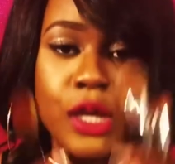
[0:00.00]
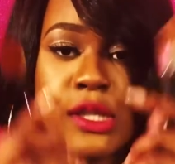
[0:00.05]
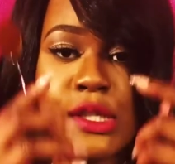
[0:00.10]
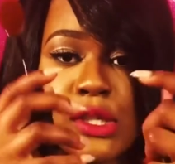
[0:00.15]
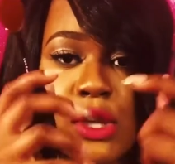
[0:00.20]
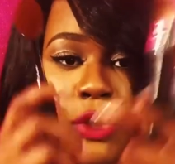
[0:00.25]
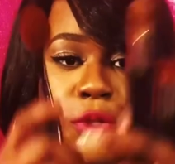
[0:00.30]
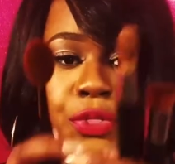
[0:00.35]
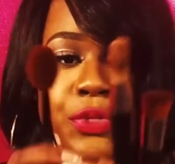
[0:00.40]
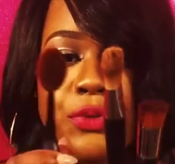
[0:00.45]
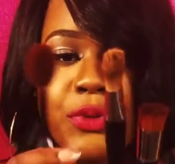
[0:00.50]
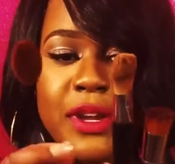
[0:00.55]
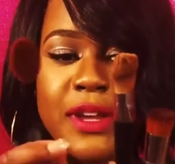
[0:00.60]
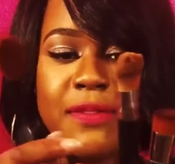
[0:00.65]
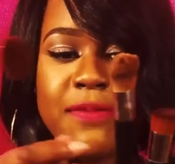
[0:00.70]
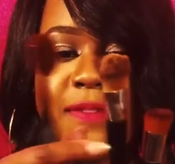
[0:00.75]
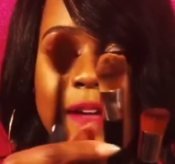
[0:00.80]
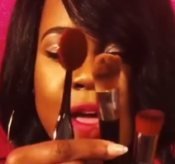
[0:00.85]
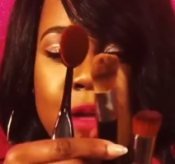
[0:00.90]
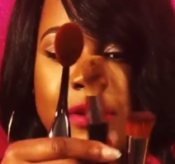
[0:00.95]
So
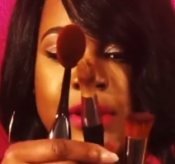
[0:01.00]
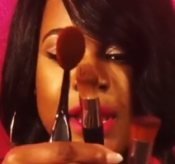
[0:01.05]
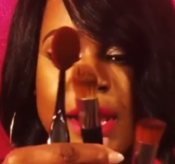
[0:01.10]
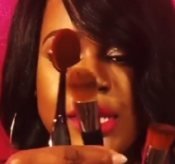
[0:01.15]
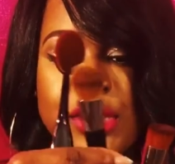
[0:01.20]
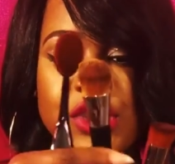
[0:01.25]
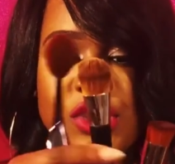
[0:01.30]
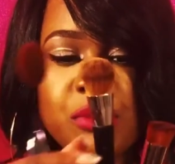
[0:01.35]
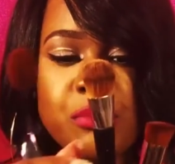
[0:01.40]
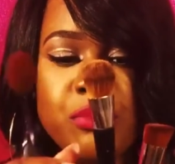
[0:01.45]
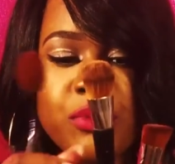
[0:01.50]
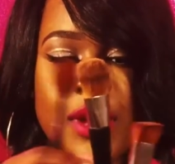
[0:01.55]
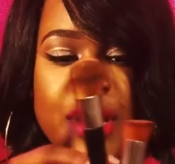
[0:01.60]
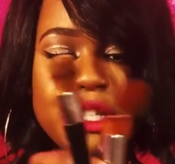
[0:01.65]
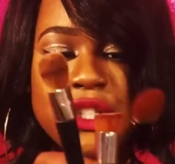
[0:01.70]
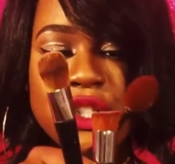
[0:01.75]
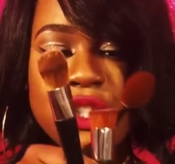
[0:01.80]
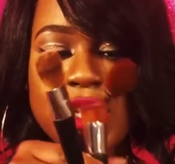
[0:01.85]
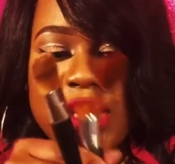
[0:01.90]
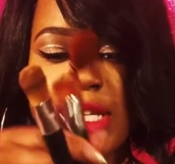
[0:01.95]
3 foundation
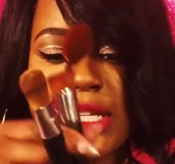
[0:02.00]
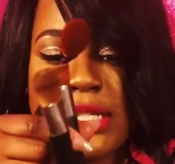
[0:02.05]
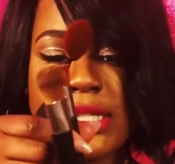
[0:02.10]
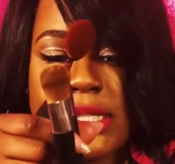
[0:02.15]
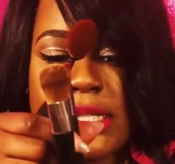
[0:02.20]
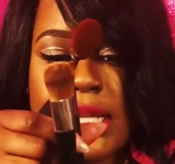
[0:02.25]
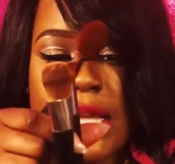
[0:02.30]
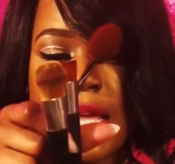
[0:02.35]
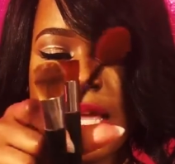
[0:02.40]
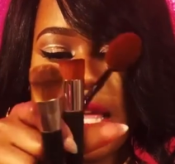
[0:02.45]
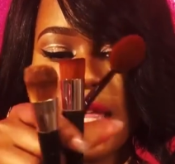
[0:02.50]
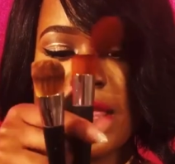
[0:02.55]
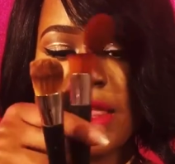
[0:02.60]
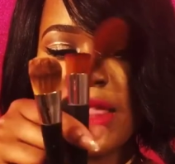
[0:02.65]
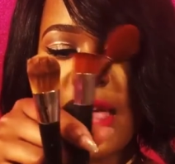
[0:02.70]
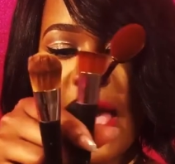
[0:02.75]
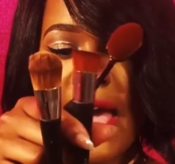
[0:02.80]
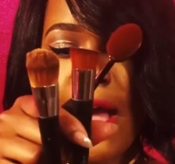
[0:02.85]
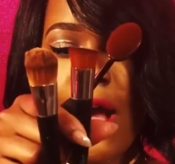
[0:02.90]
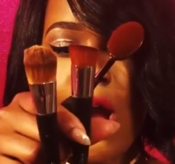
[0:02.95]
brushes
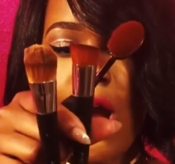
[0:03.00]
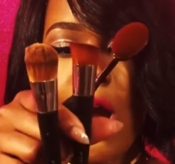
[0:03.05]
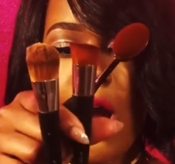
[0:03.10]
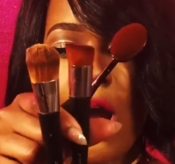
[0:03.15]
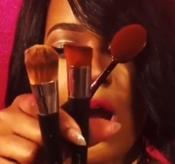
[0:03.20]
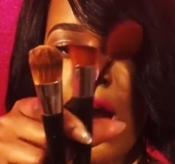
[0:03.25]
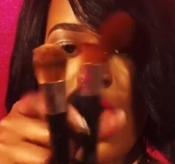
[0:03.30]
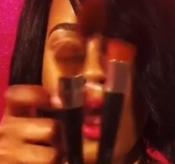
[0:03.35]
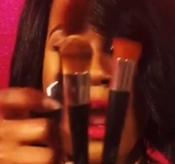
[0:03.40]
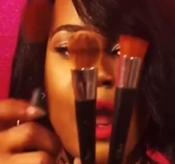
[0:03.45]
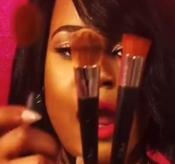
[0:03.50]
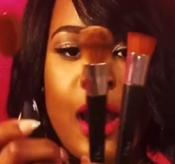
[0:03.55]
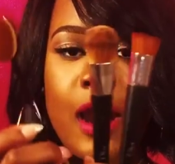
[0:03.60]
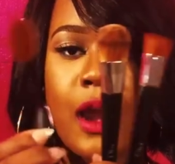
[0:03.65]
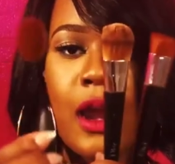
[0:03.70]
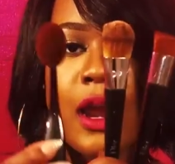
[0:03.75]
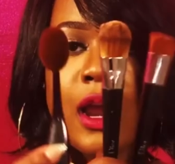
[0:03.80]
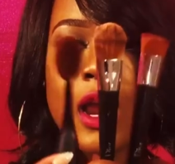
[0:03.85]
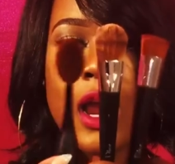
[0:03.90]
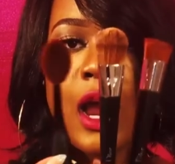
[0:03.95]
that are